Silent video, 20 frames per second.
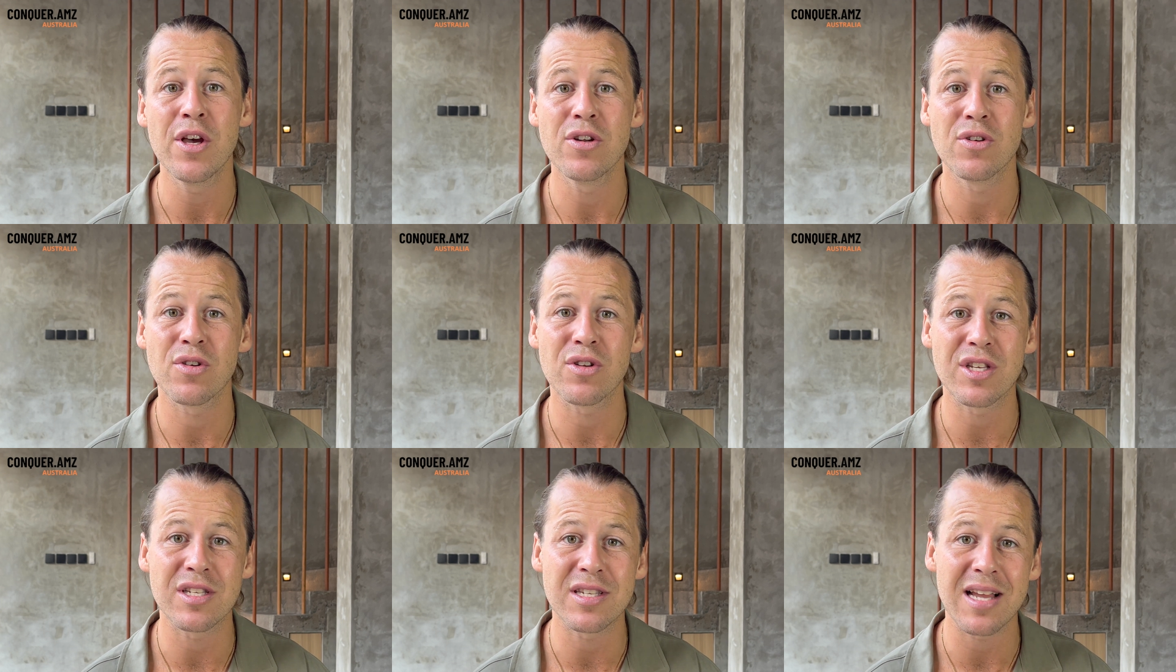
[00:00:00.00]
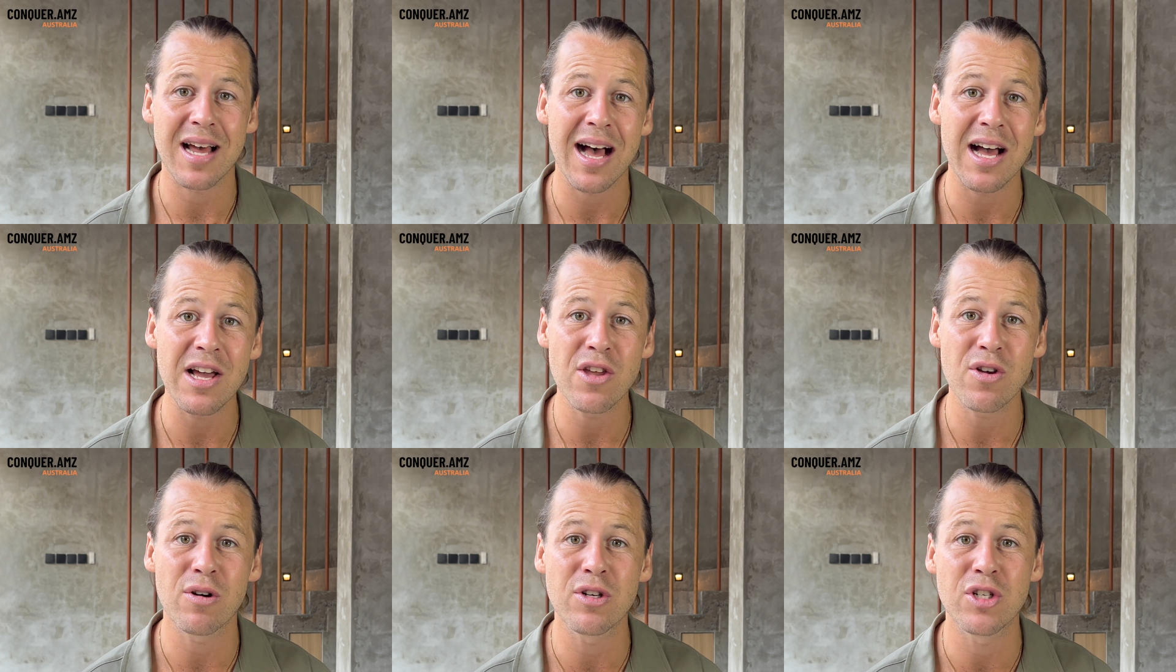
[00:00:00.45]
to
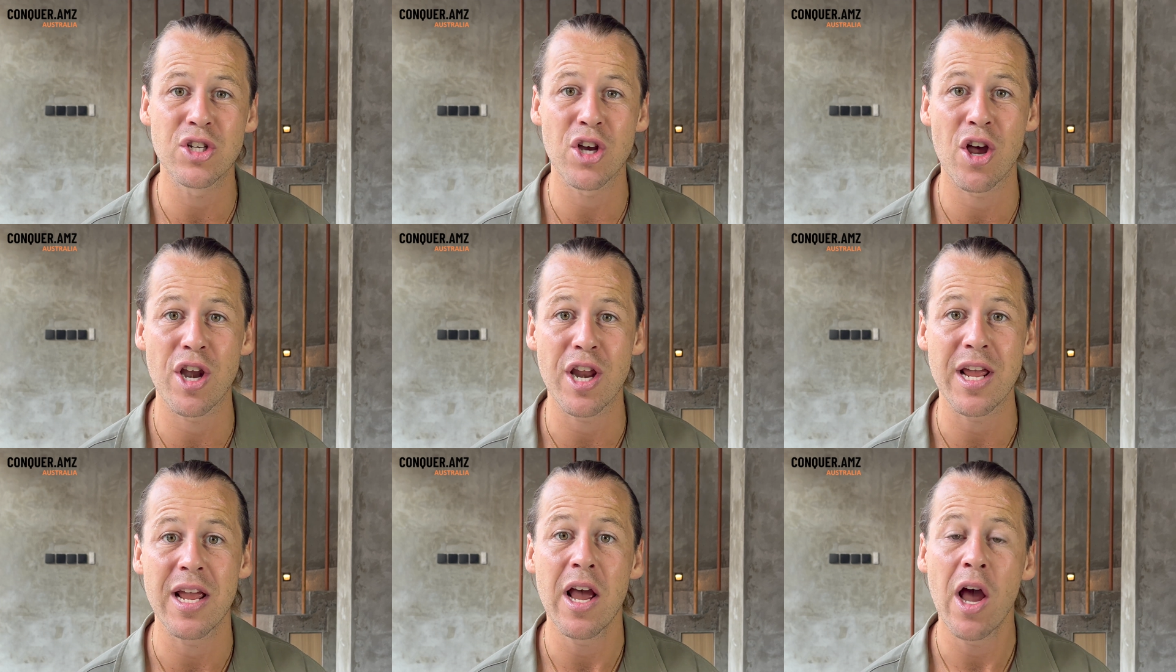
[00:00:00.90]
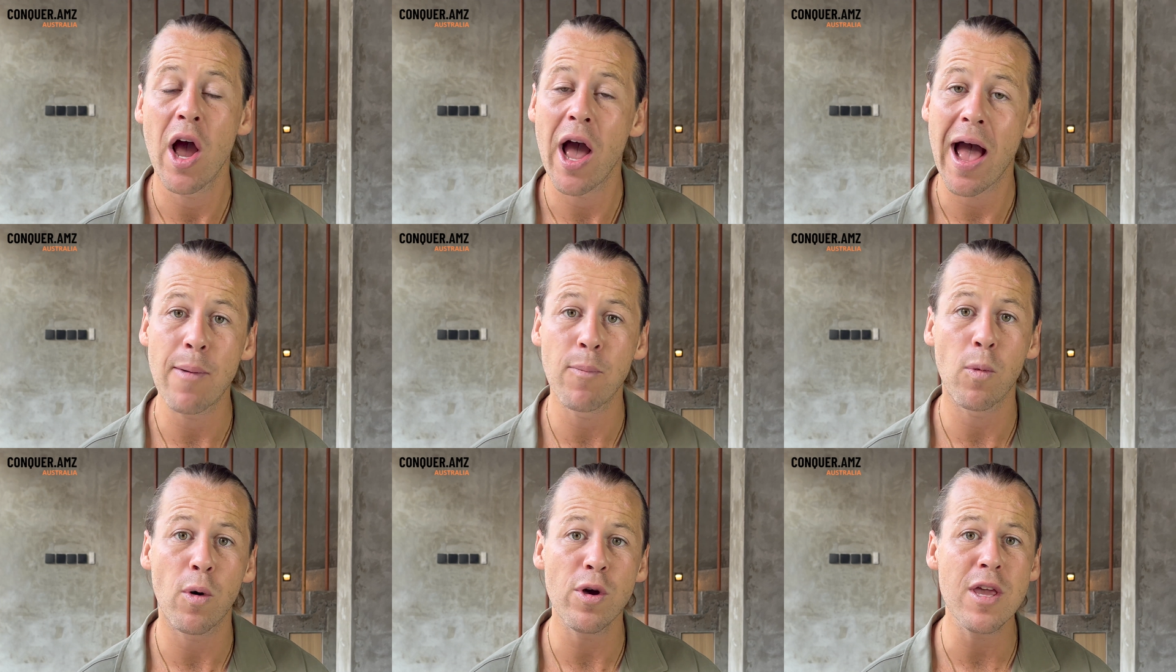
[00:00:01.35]
start your journey
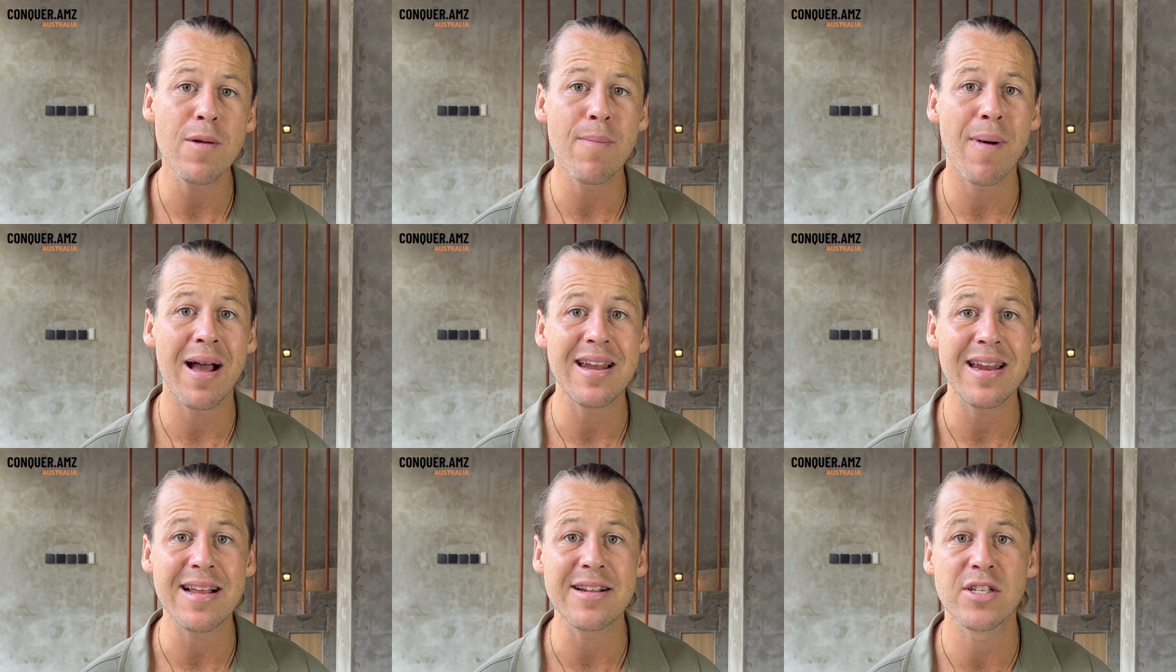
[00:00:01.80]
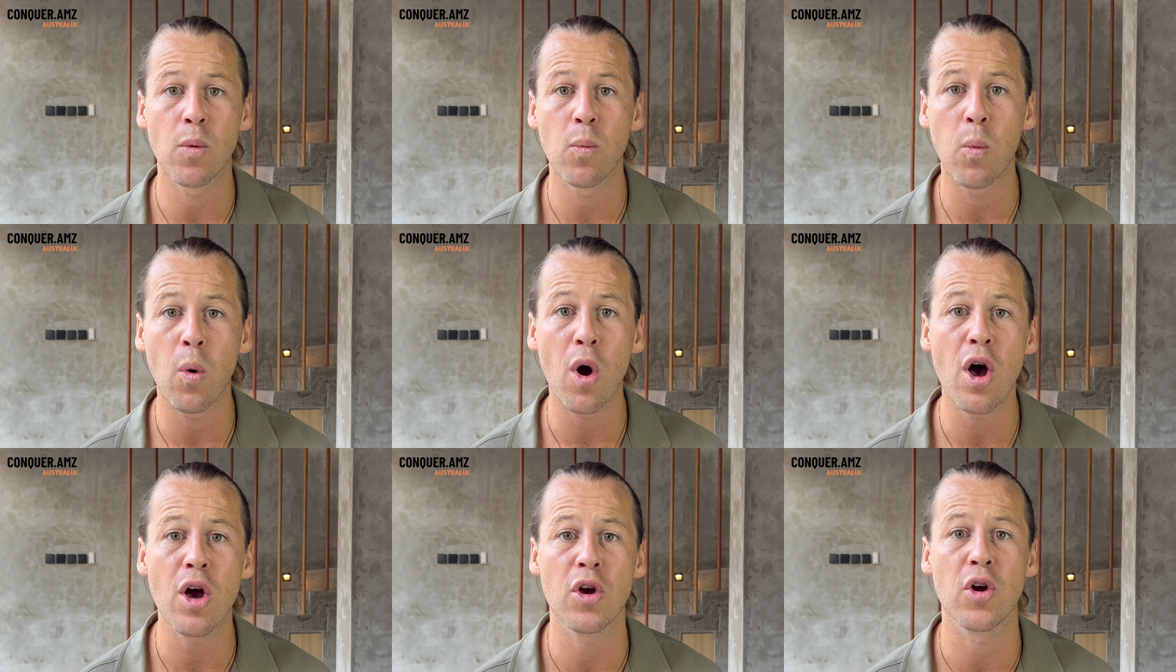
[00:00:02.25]
and what you may need to
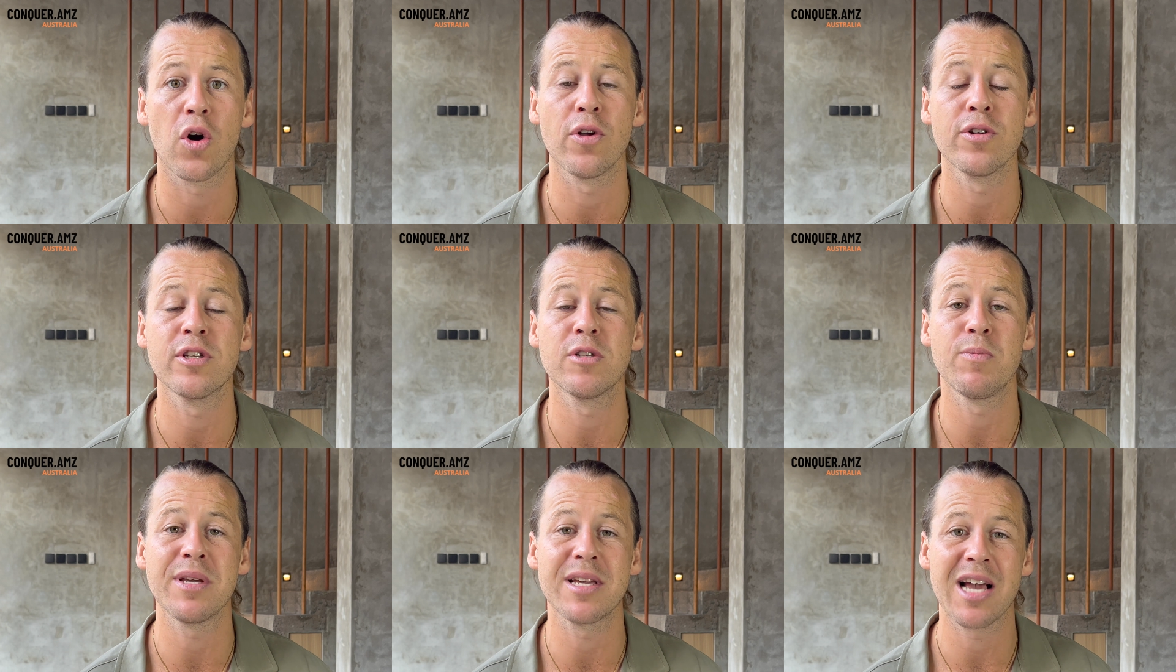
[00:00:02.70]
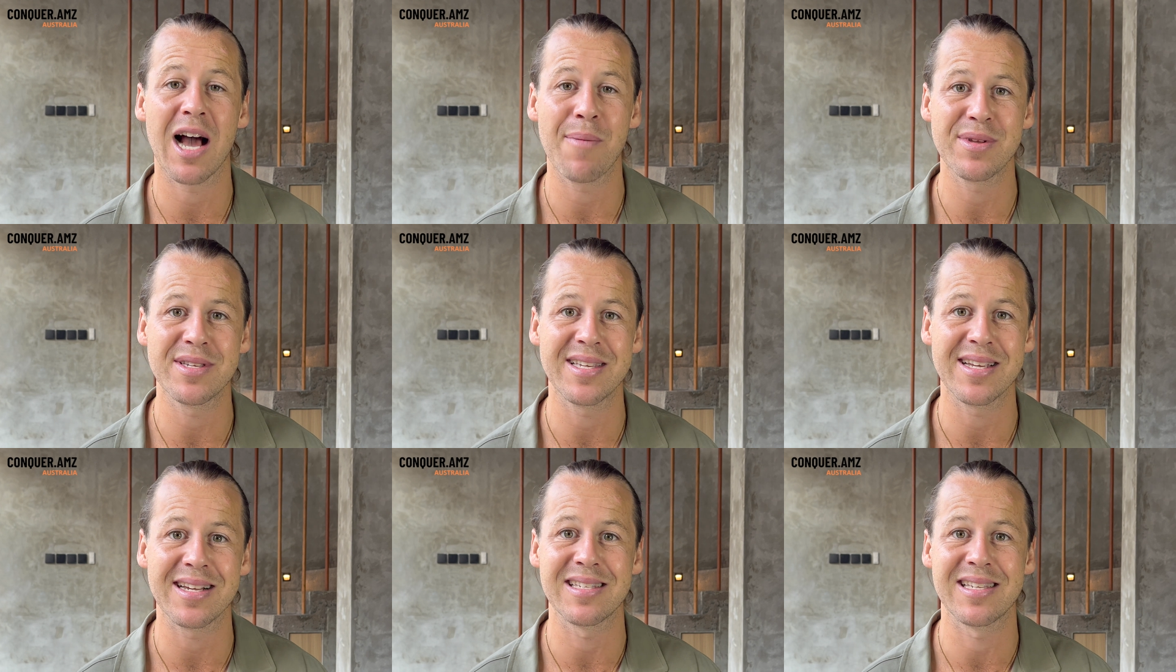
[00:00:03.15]
work on to become
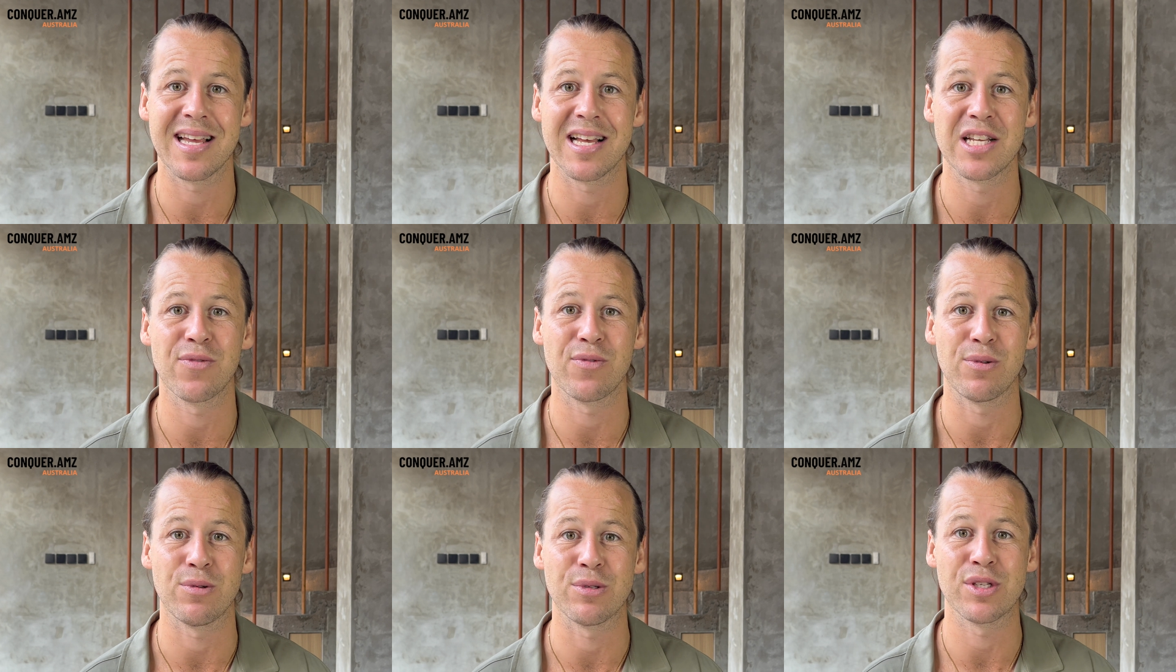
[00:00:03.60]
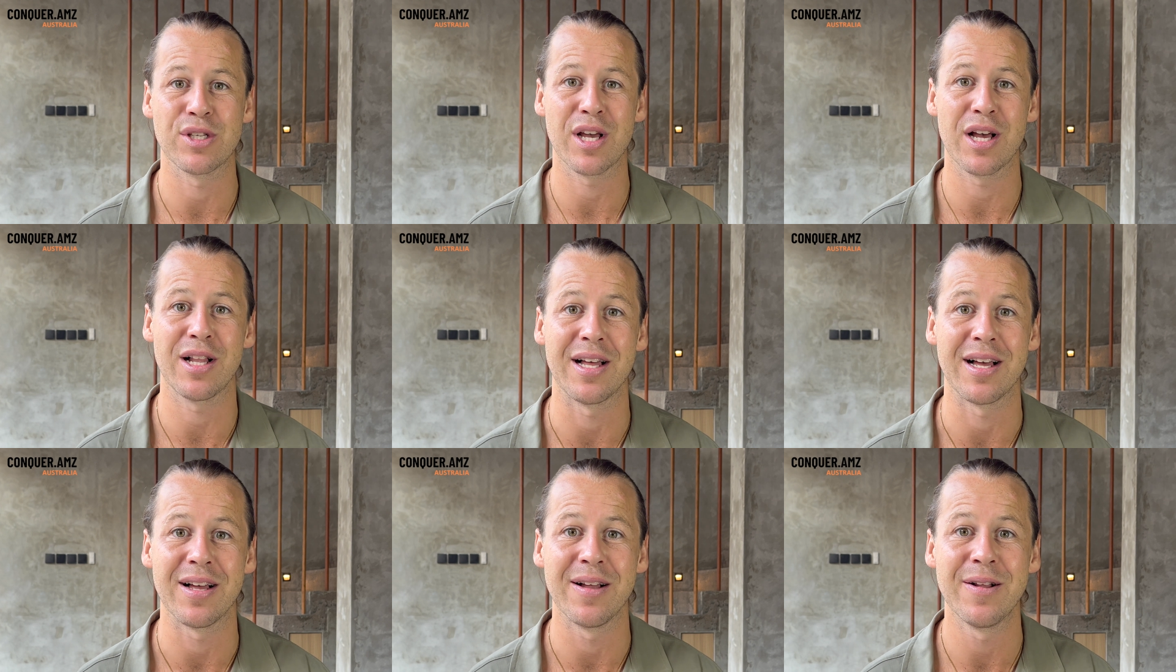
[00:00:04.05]
a successful
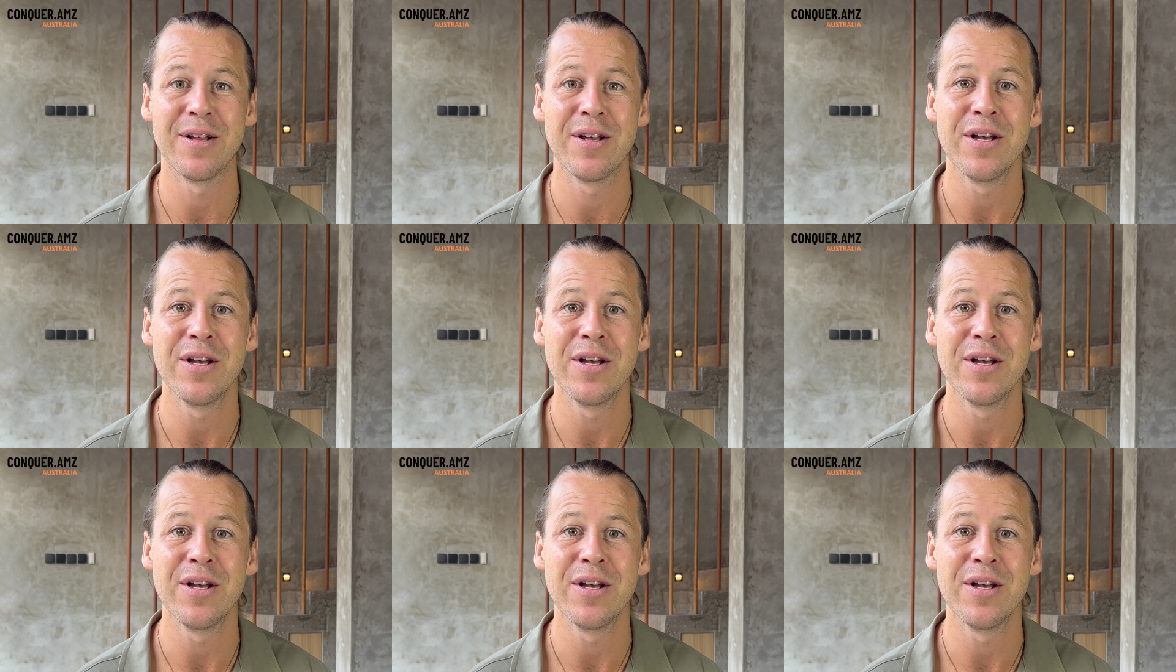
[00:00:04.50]
seller.